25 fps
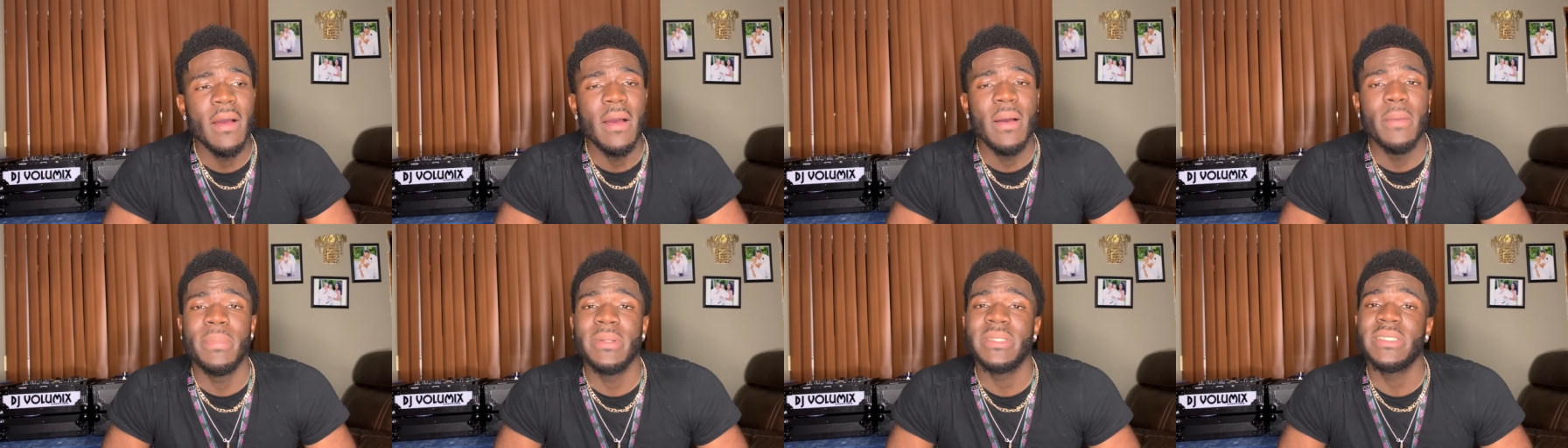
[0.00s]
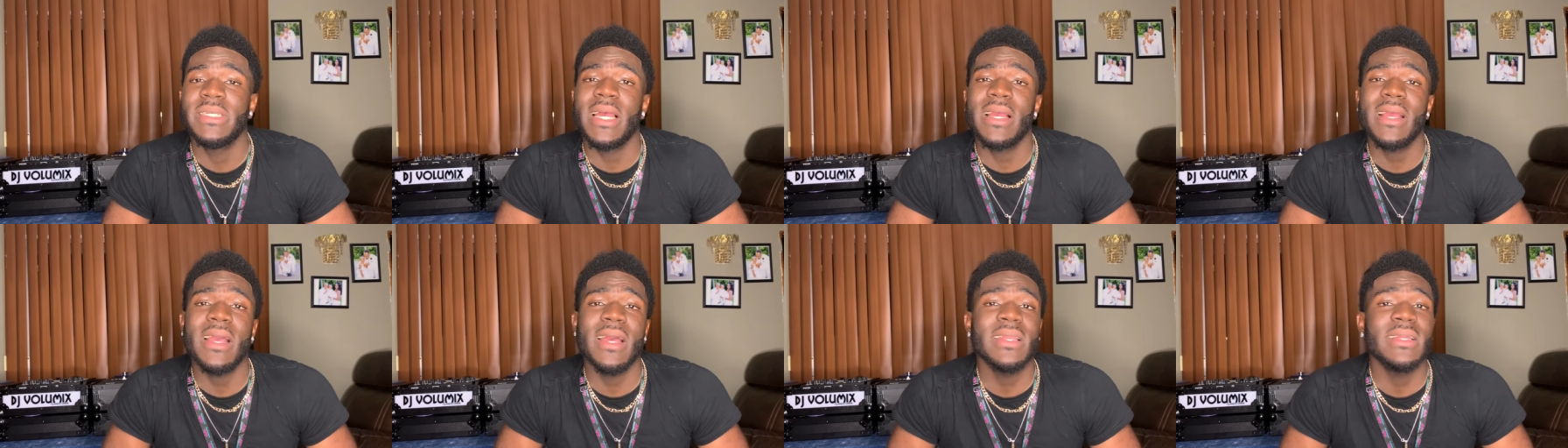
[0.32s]
But
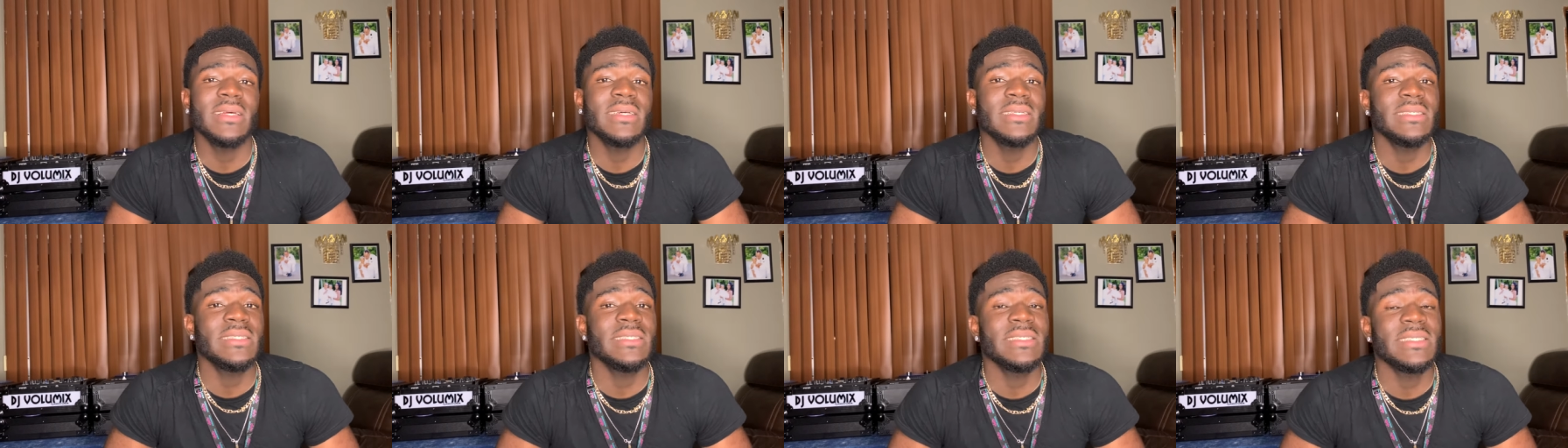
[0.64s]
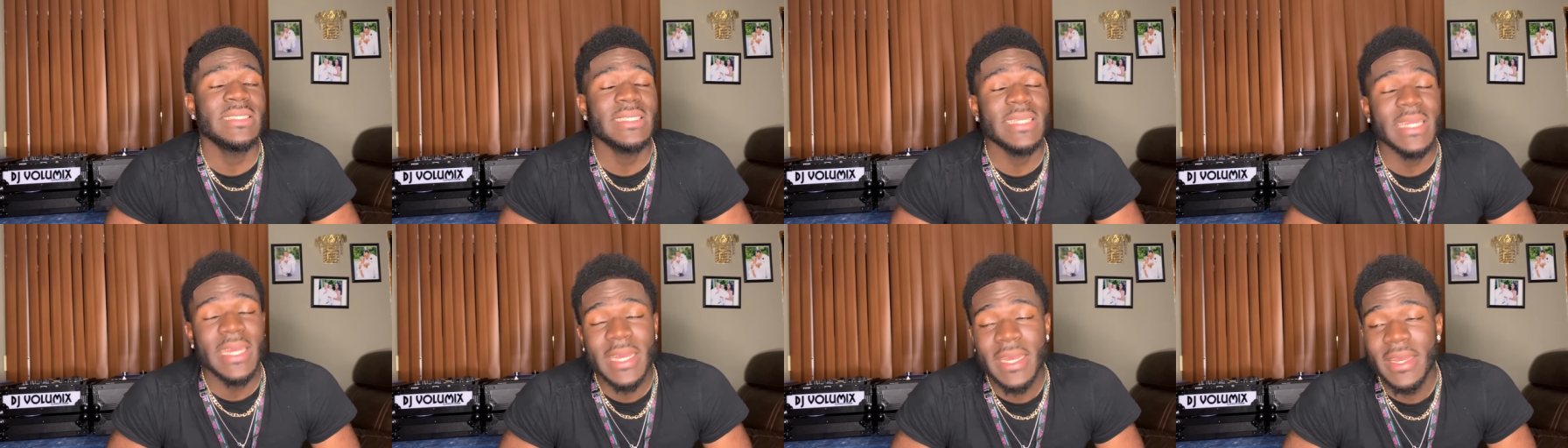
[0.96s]
y'all gotta
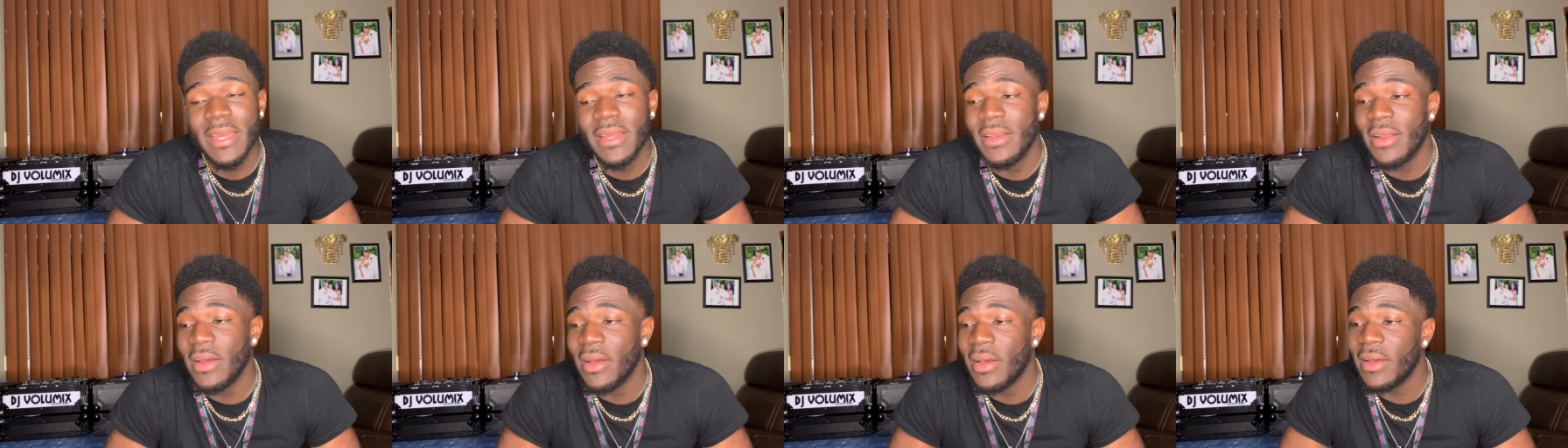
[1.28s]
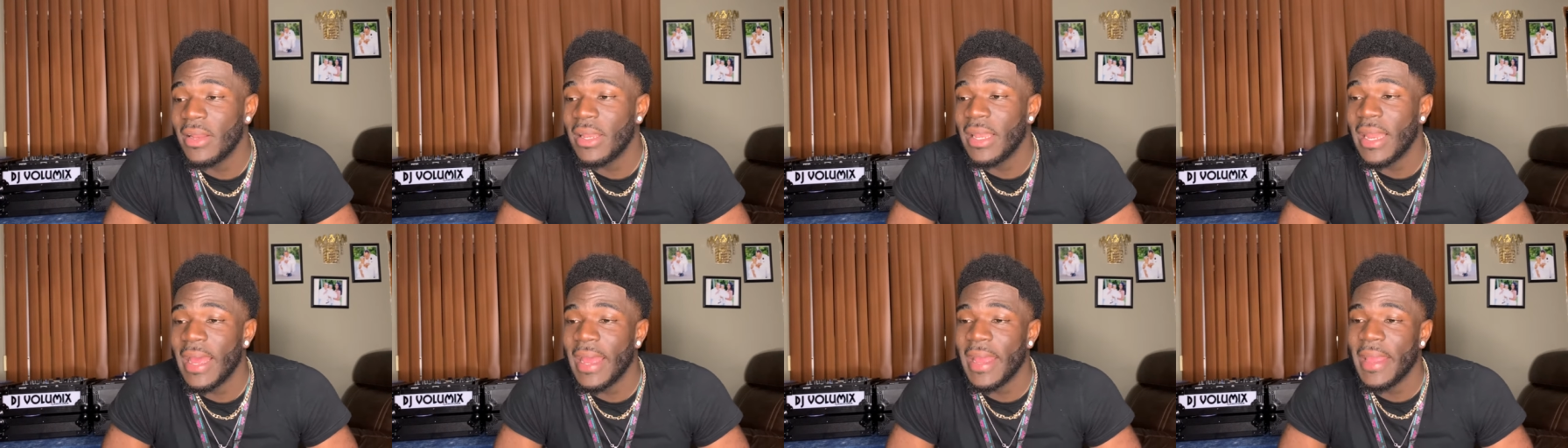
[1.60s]
understand, dog,
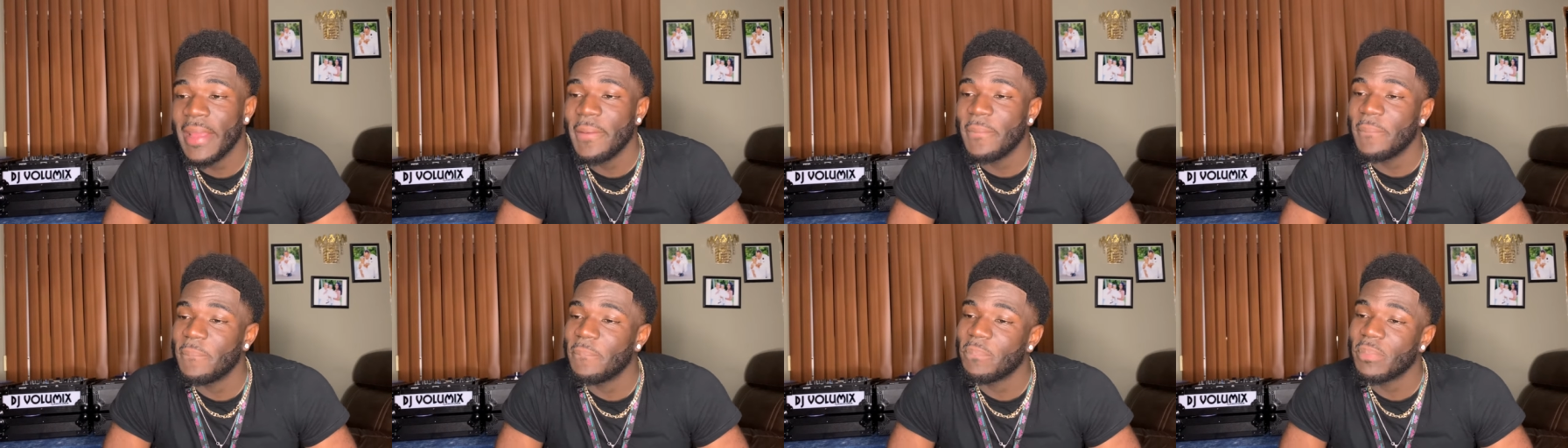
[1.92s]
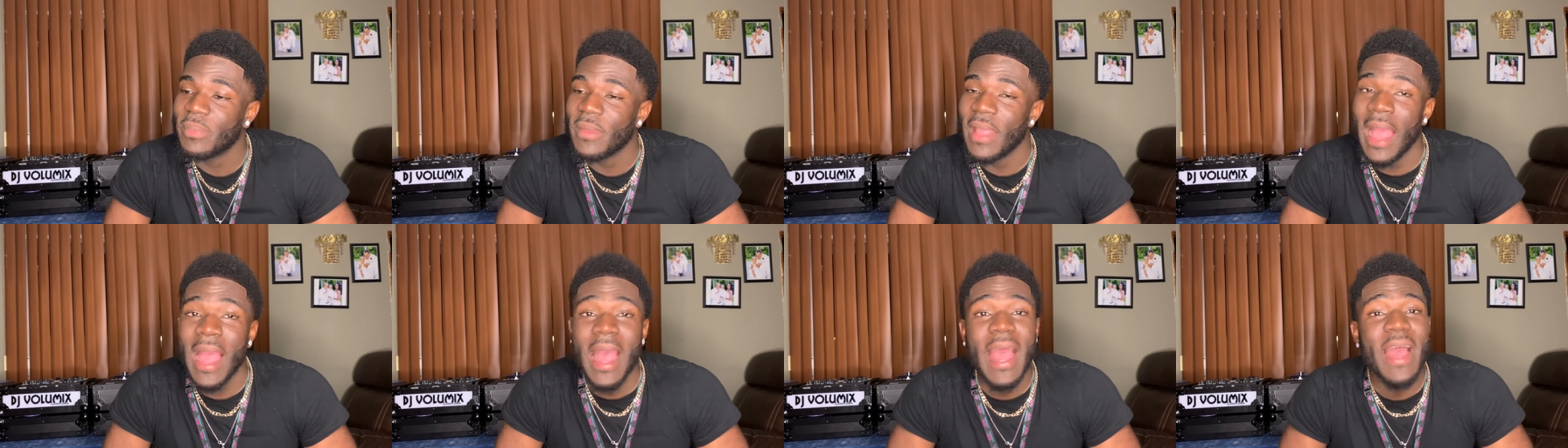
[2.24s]
like,
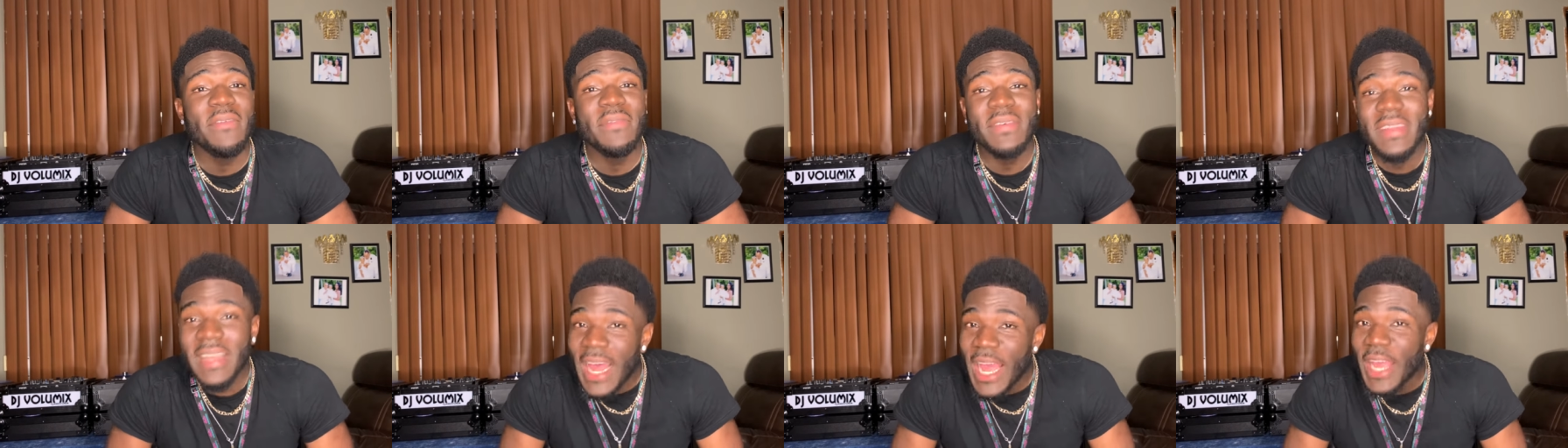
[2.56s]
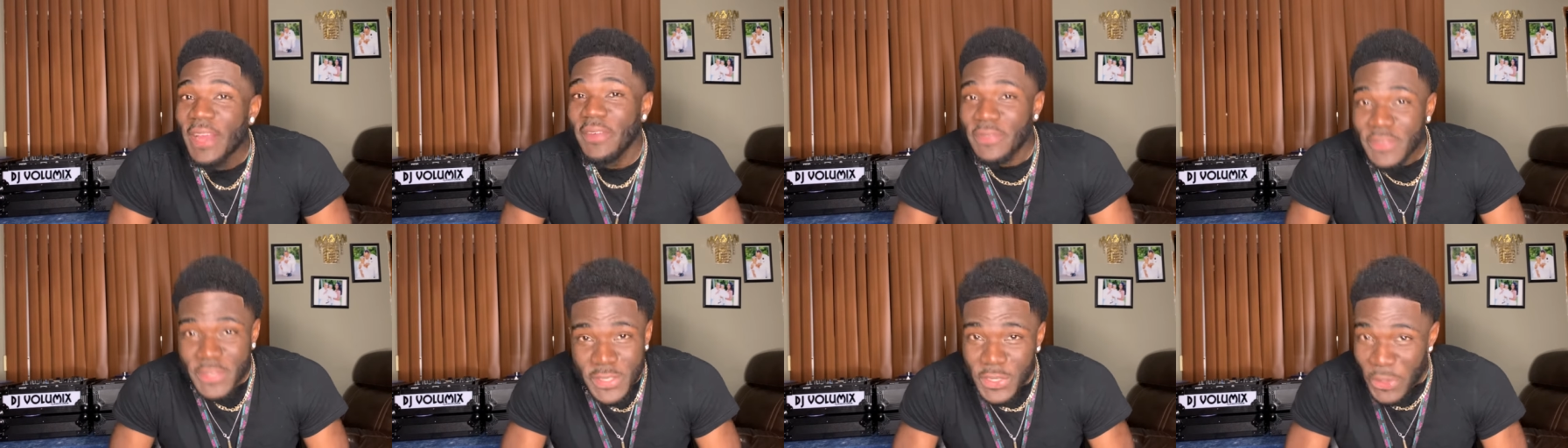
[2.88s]
I have a
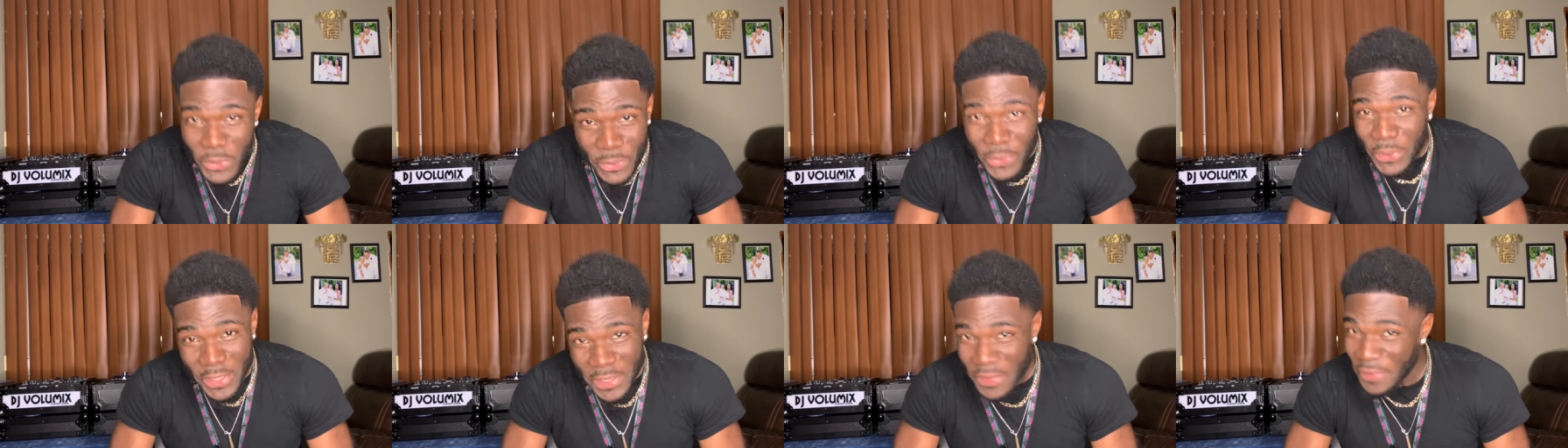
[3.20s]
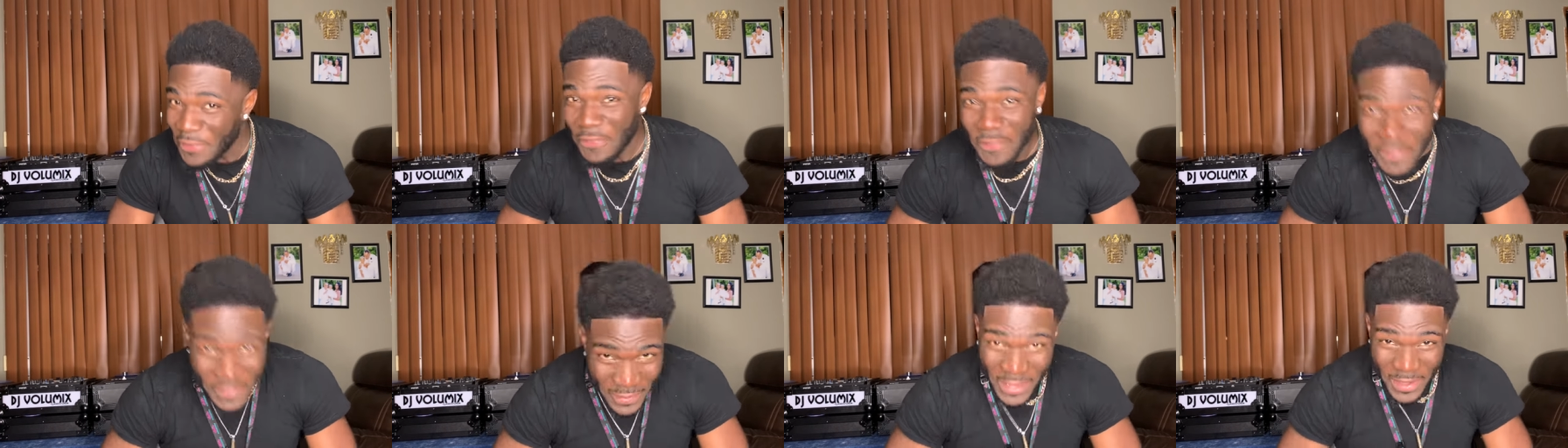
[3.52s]
life too, you
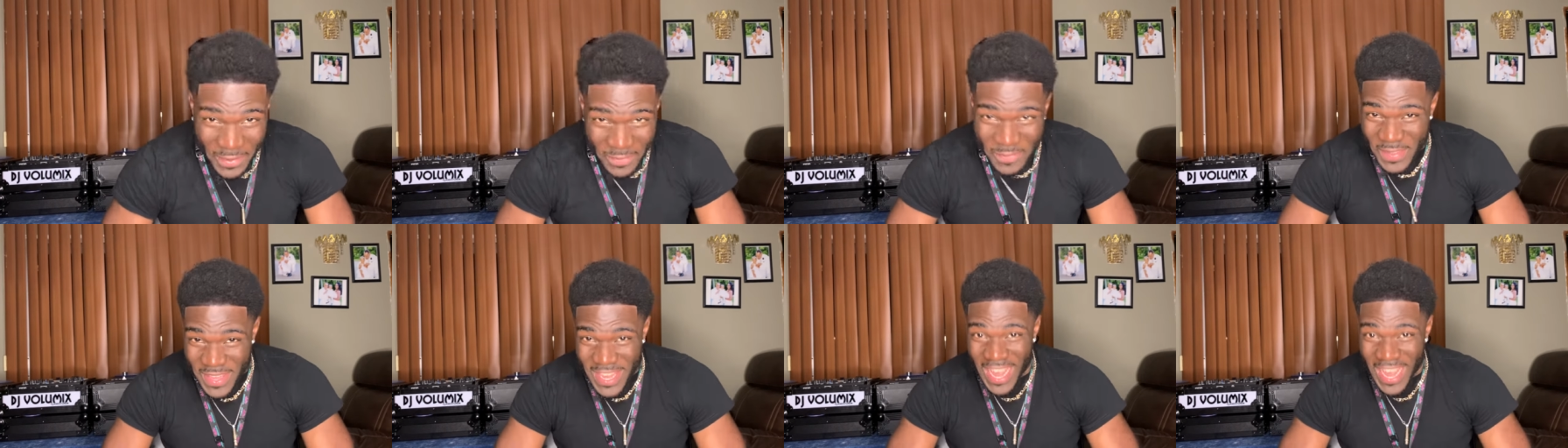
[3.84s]
feel me?